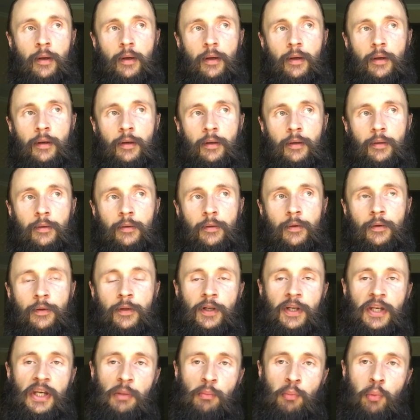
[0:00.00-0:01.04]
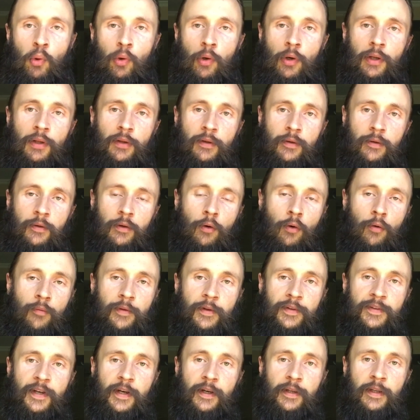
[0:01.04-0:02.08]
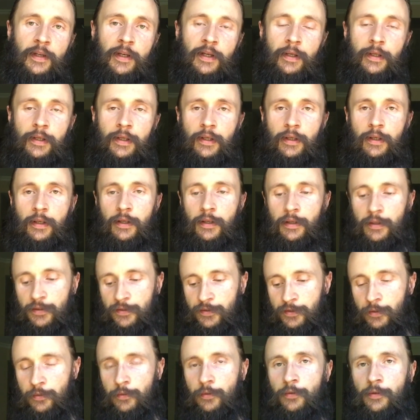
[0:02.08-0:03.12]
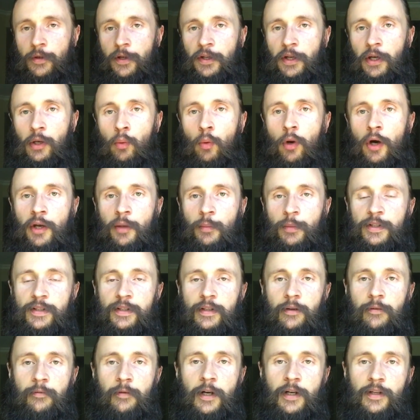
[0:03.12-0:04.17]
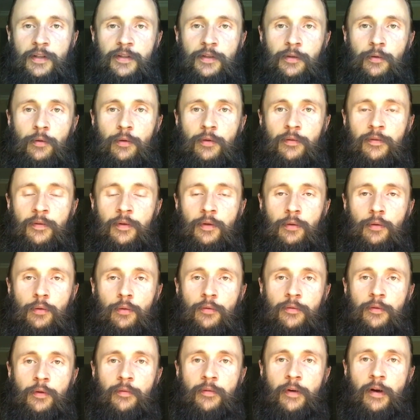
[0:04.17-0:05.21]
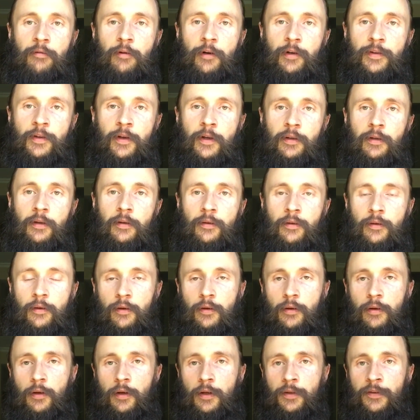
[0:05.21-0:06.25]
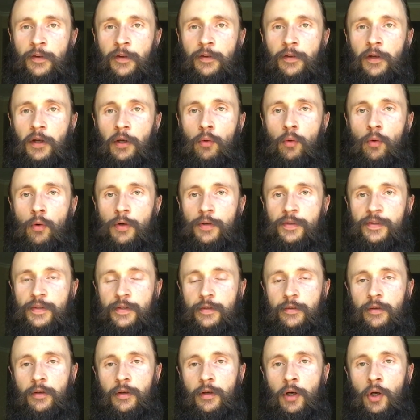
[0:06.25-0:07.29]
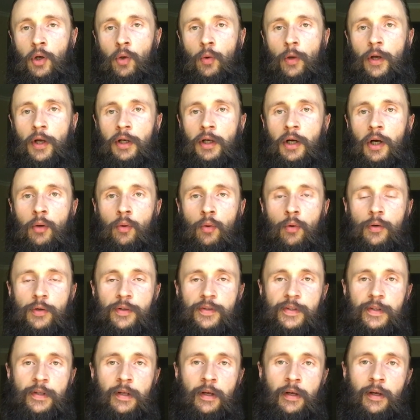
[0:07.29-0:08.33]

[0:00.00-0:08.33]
And the key point of the technique is to do that equanimously, right? So if you've ever attended a 10-day course, a Goenka course,